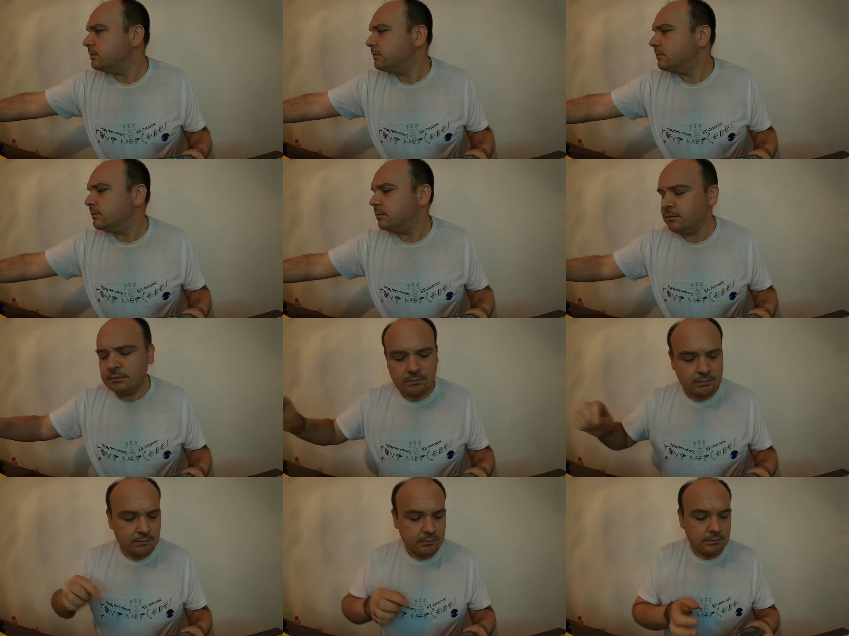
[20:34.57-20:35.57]

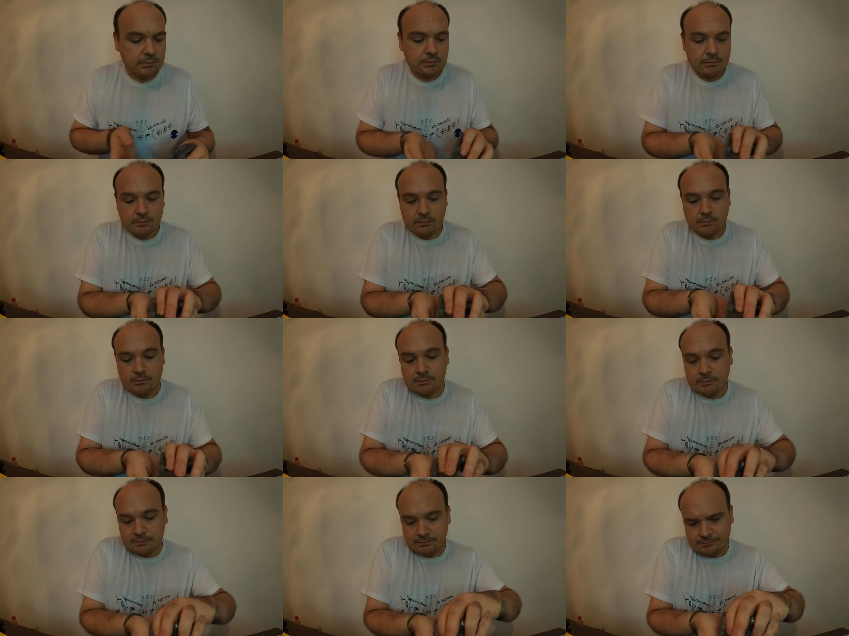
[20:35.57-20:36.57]

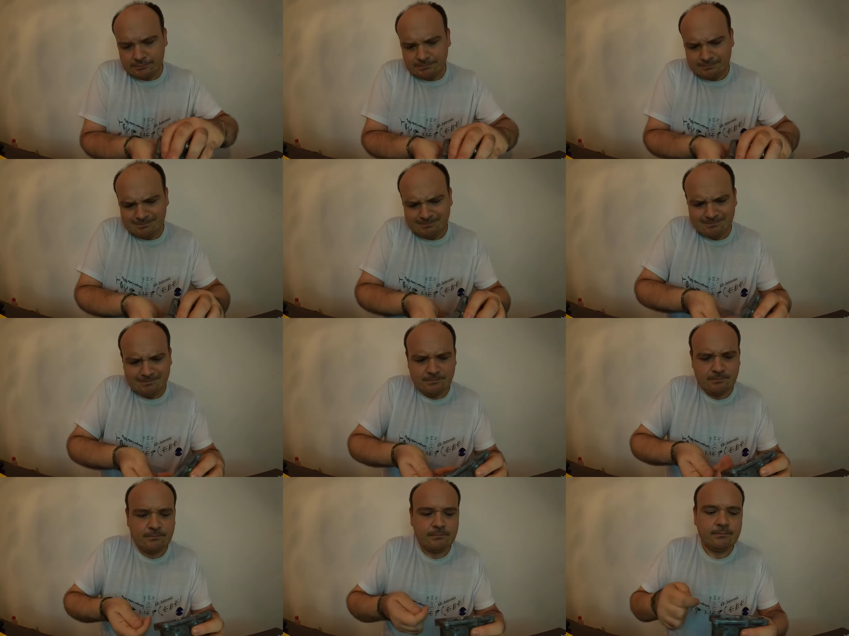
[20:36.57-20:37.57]

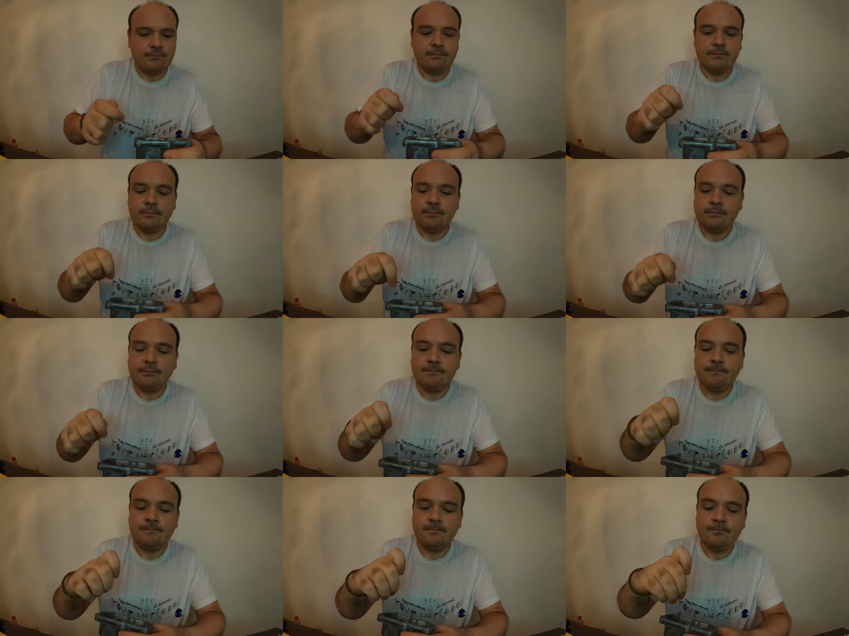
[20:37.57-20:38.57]

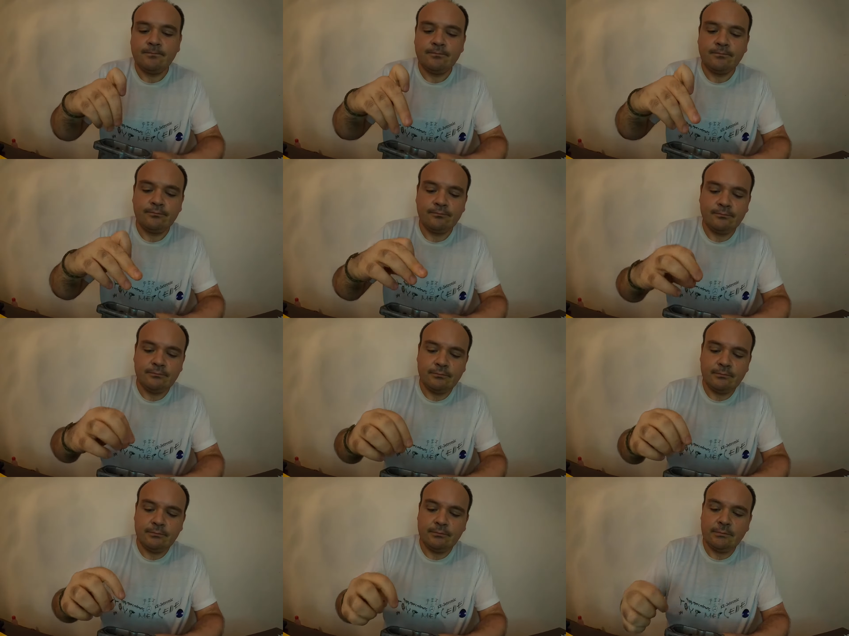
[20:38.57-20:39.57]

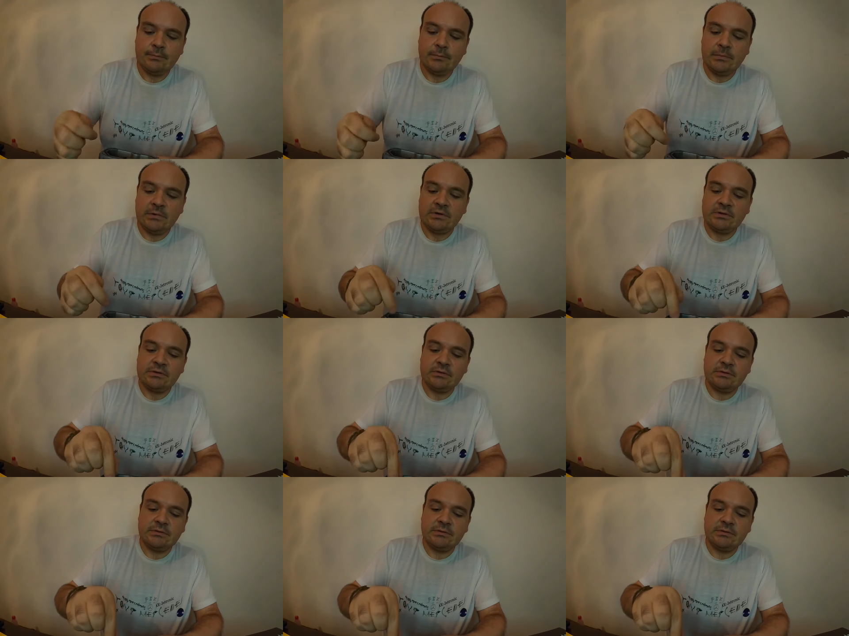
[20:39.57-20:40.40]
(silence)